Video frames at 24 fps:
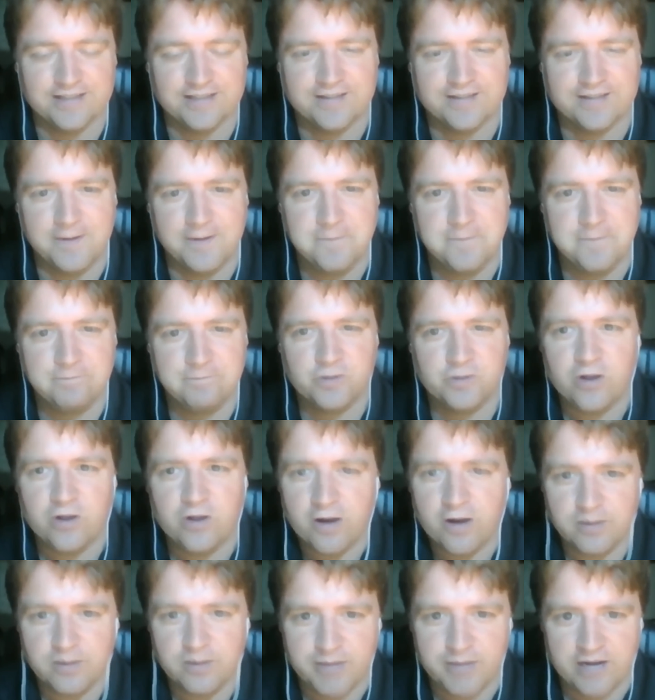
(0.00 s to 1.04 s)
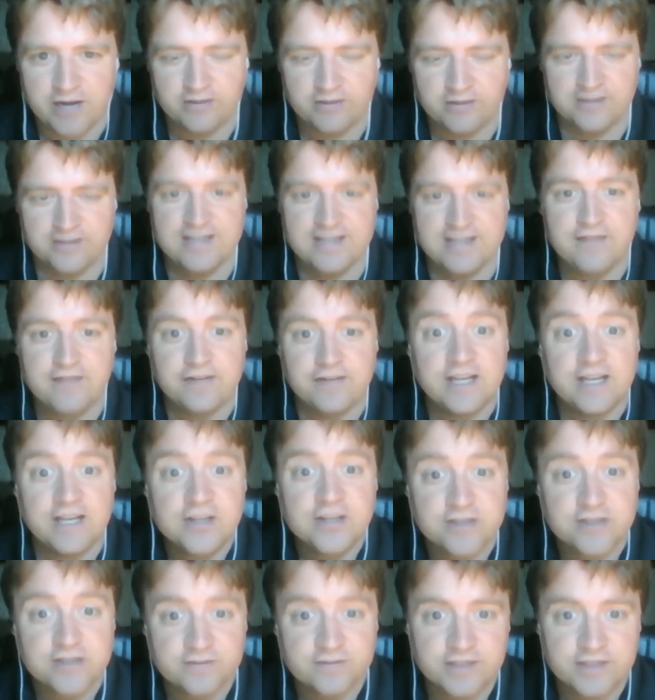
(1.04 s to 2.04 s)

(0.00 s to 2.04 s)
So talk about the definition of